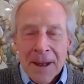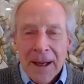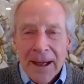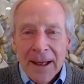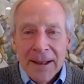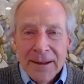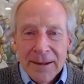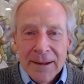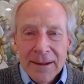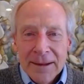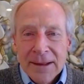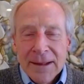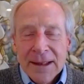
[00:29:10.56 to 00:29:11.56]
And
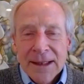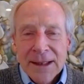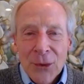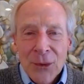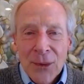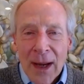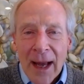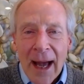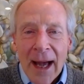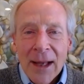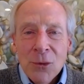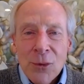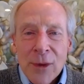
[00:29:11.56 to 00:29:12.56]
so
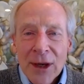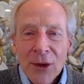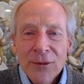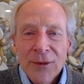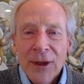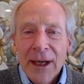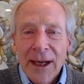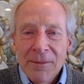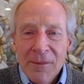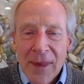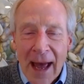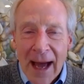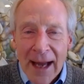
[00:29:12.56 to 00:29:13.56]
how do we
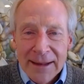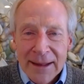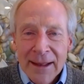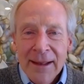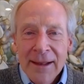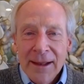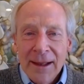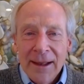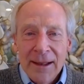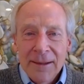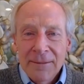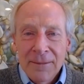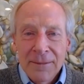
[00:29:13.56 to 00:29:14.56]
overcome
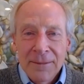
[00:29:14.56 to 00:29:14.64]
that?